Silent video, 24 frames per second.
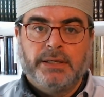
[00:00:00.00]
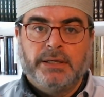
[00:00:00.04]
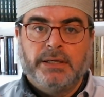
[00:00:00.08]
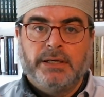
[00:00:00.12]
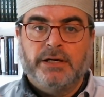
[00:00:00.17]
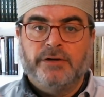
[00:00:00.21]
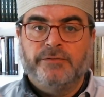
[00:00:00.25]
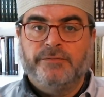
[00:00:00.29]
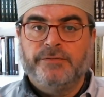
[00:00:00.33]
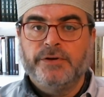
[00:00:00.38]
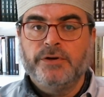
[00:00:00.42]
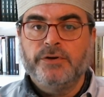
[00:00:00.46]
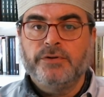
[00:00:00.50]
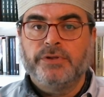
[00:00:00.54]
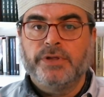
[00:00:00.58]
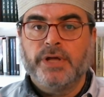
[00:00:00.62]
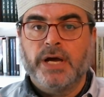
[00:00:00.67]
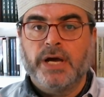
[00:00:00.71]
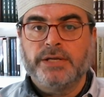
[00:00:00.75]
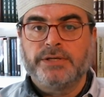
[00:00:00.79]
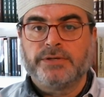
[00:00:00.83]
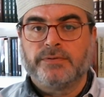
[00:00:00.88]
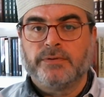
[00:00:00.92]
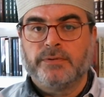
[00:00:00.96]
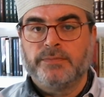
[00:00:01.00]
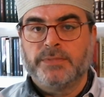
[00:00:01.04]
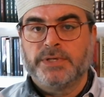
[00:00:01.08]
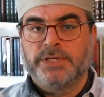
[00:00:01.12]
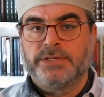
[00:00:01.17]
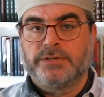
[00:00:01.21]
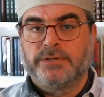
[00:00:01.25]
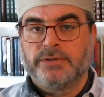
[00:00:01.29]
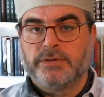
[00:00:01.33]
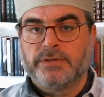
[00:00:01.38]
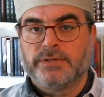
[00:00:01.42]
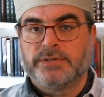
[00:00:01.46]
A few thoughts from the
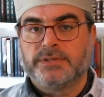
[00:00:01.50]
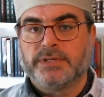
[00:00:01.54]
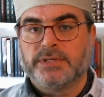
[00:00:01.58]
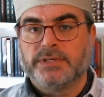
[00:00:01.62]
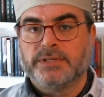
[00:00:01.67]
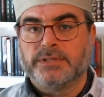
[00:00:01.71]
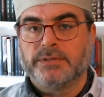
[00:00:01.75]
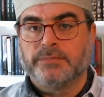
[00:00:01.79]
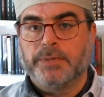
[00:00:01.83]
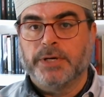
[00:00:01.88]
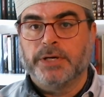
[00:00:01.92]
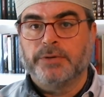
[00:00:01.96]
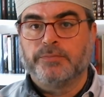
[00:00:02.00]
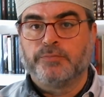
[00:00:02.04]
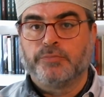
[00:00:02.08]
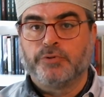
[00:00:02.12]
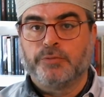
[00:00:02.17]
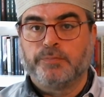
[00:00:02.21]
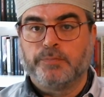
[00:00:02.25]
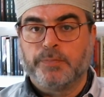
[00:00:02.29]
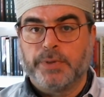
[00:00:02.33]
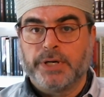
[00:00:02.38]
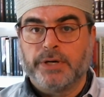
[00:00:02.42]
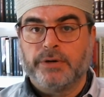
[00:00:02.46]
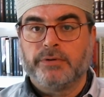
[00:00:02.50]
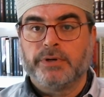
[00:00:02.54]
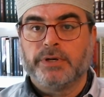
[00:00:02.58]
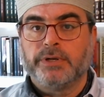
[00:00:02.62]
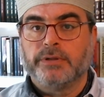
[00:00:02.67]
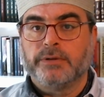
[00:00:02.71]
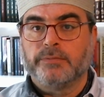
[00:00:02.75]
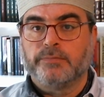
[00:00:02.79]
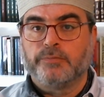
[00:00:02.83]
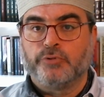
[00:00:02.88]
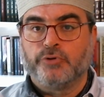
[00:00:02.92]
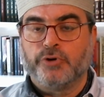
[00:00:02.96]
sources about preparing
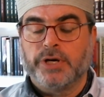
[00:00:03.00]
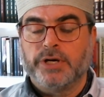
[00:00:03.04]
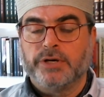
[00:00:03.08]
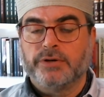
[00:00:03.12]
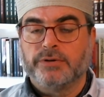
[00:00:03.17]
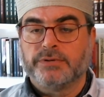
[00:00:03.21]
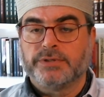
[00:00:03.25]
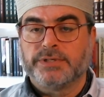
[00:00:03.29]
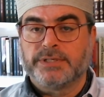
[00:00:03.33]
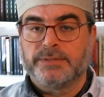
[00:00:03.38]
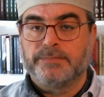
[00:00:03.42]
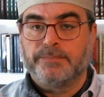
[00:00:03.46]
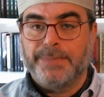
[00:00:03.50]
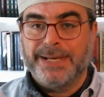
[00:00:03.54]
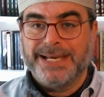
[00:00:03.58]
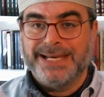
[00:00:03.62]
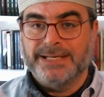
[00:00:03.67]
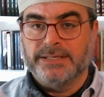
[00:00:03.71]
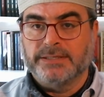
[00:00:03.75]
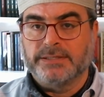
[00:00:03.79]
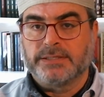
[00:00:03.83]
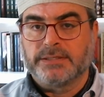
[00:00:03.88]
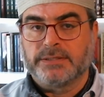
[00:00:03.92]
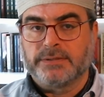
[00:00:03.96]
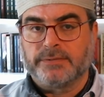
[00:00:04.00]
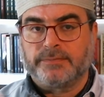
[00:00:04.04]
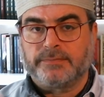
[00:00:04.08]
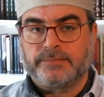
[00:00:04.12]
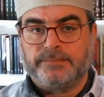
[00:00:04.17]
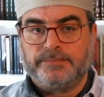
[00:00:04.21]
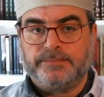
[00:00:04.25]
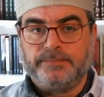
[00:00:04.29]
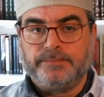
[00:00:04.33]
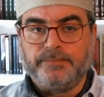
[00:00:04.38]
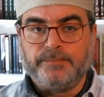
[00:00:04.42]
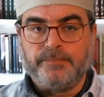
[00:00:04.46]
the prayer space.
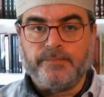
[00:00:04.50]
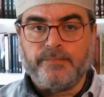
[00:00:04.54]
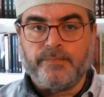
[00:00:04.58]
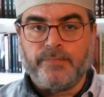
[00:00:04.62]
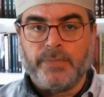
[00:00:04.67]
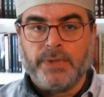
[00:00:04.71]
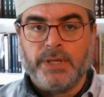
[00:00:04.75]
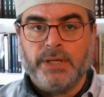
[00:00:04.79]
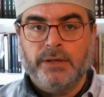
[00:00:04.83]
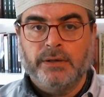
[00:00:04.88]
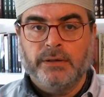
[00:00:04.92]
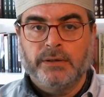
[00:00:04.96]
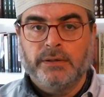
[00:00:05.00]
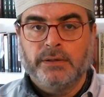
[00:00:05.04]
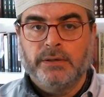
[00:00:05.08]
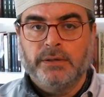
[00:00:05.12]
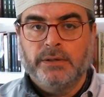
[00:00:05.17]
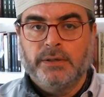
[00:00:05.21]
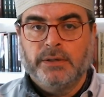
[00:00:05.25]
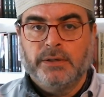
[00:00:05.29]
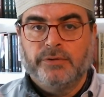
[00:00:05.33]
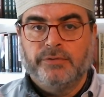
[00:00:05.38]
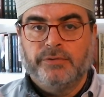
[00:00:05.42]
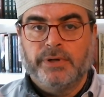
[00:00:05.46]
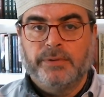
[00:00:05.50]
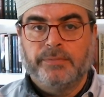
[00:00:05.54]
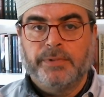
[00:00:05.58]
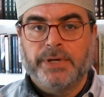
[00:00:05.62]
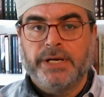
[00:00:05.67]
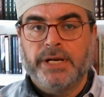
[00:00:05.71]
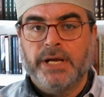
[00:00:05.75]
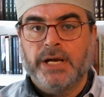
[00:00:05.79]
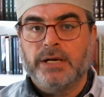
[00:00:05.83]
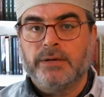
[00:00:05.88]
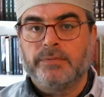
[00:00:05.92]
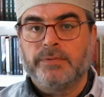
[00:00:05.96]
Rabbi
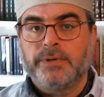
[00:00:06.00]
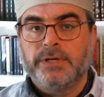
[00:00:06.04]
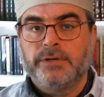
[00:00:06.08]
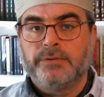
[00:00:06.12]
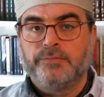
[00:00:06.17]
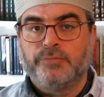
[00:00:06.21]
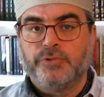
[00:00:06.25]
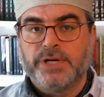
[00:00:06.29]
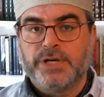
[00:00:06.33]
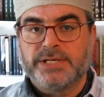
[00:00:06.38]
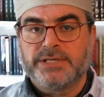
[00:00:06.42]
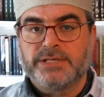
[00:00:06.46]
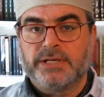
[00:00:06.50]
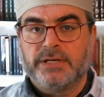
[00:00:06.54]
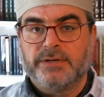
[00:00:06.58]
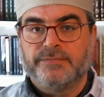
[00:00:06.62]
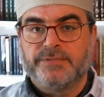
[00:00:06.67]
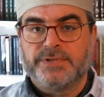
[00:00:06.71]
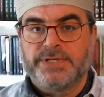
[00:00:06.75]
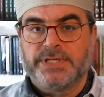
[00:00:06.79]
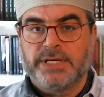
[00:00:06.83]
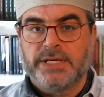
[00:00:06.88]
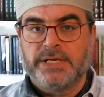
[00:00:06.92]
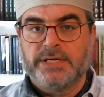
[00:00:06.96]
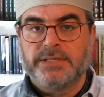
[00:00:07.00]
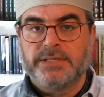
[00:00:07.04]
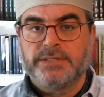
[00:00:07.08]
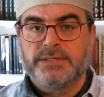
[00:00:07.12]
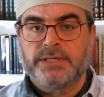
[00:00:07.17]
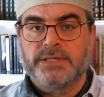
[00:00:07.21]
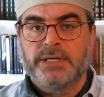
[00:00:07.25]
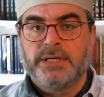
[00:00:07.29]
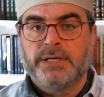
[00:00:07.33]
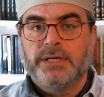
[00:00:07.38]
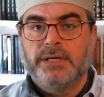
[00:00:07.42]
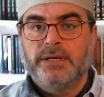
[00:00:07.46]
Nachman of Breslov says
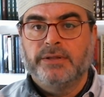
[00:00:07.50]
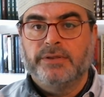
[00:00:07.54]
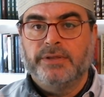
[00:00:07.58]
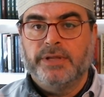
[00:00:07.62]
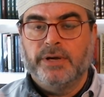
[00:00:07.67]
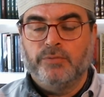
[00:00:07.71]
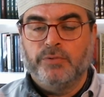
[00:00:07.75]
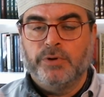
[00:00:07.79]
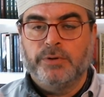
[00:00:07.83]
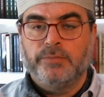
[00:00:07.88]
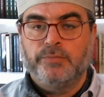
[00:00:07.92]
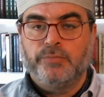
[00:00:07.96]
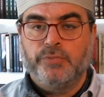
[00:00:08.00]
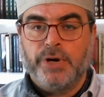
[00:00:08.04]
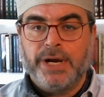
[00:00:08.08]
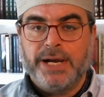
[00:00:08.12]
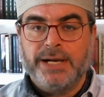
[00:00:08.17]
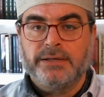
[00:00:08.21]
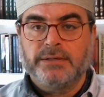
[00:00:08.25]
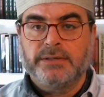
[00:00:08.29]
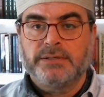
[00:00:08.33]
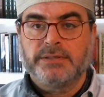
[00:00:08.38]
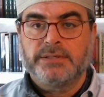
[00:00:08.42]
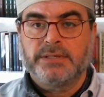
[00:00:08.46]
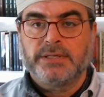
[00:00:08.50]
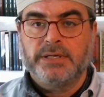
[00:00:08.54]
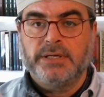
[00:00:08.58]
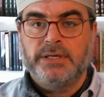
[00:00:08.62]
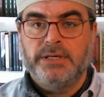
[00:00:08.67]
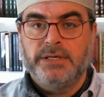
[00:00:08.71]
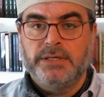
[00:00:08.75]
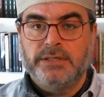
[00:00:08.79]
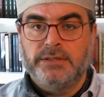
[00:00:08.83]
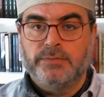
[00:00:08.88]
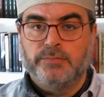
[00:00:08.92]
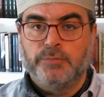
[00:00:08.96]
that when practicing
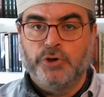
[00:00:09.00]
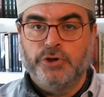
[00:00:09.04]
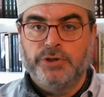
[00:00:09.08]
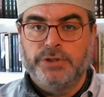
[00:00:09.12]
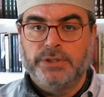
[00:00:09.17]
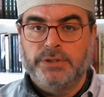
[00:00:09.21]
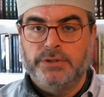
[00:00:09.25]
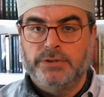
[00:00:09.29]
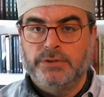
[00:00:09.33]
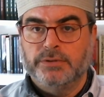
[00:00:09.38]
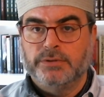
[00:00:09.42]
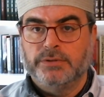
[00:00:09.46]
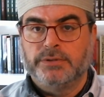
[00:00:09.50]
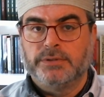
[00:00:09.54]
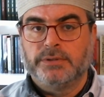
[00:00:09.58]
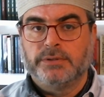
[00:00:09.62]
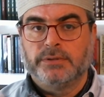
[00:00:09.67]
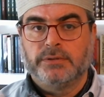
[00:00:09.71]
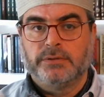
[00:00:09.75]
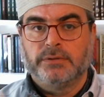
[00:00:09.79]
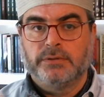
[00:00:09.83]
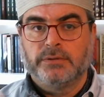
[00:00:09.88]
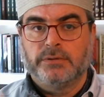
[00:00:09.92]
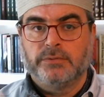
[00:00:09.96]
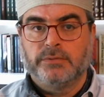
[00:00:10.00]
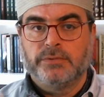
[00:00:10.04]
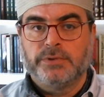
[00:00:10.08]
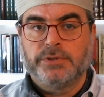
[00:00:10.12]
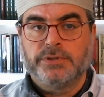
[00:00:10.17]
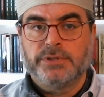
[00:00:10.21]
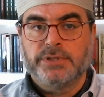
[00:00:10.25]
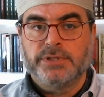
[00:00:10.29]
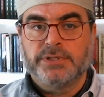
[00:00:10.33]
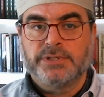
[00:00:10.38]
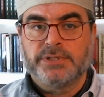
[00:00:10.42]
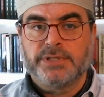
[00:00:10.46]
hitbodedut, which
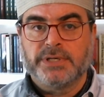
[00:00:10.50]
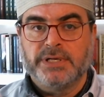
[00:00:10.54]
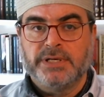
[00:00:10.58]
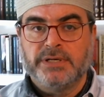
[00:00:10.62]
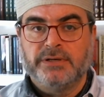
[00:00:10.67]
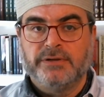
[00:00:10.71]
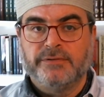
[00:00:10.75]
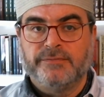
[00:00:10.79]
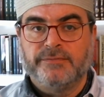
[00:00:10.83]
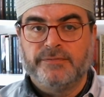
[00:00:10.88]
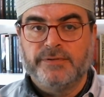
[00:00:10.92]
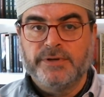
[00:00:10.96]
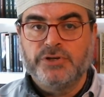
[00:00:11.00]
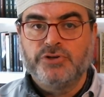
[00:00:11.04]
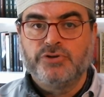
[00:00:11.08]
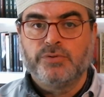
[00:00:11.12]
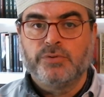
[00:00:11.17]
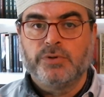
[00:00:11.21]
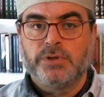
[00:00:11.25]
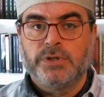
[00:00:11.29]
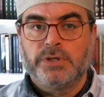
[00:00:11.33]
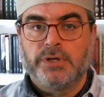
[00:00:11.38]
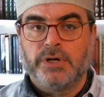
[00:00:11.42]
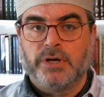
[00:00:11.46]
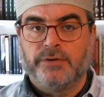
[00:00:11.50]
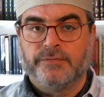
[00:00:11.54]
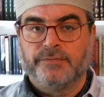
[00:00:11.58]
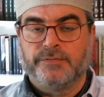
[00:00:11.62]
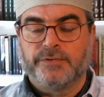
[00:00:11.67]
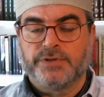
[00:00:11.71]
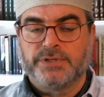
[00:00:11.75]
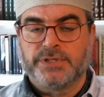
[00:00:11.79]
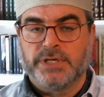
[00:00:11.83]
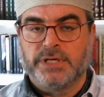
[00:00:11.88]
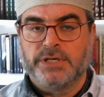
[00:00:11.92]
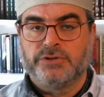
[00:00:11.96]
is individual
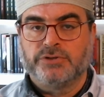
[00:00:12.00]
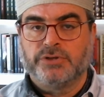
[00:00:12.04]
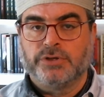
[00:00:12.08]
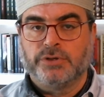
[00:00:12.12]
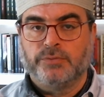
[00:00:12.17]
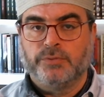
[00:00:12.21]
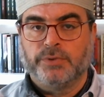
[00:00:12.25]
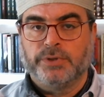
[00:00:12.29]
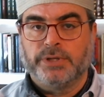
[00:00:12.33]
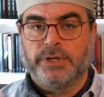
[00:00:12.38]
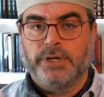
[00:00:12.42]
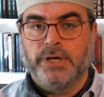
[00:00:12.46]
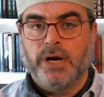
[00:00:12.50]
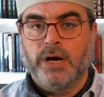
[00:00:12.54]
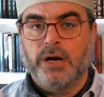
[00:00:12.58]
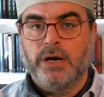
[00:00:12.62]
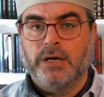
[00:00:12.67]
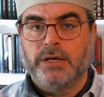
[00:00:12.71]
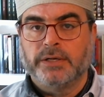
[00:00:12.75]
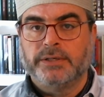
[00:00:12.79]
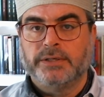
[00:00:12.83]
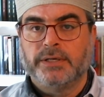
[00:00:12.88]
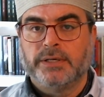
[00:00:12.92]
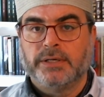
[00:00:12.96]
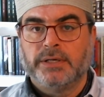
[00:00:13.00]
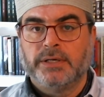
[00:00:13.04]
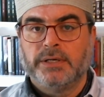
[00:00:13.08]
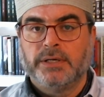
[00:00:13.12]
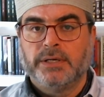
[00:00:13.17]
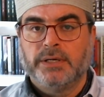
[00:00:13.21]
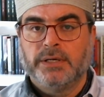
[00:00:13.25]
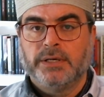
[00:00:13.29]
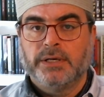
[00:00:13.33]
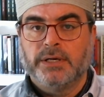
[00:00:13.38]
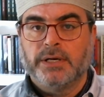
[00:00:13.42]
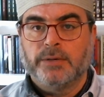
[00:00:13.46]
conversation with God,
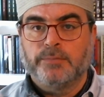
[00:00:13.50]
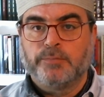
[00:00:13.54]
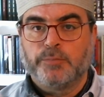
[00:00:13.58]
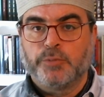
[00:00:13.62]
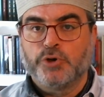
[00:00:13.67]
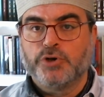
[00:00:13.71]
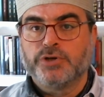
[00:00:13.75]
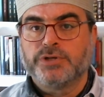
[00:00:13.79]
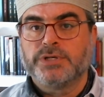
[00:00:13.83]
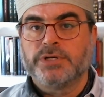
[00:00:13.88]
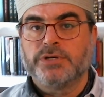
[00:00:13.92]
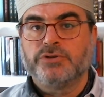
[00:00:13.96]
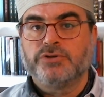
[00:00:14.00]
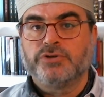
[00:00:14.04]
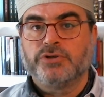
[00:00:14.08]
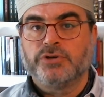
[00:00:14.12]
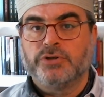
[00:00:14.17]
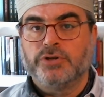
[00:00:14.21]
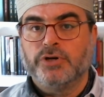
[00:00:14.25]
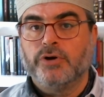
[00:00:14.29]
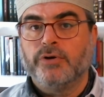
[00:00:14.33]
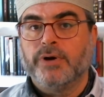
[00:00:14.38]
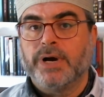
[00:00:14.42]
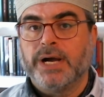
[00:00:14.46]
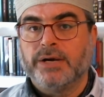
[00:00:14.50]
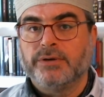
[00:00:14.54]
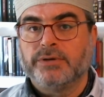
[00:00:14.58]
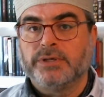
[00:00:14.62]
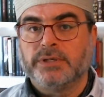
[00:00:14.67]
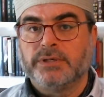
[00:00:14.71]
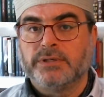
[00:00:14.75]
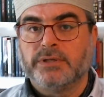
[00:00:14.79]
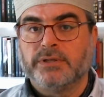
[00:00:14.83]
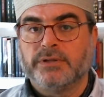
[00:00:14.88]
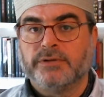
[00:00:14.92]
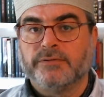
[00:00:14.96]
a person should go out
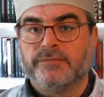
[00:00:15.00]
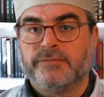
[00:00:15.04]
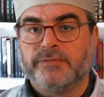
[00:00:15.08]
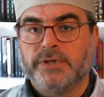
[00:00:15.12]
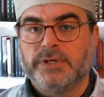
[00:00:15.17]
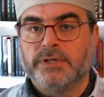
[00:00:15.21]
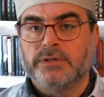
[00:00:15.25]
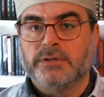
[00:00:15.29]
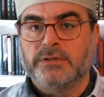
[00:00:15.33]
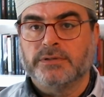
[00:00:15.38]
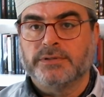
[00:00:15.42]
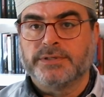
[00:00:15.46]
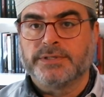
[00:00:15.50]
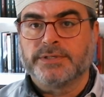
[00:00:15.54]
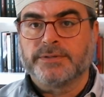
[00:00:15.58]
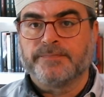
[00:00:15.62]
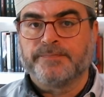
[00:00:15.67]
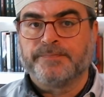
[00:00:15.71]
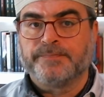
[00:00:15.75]
into the fields.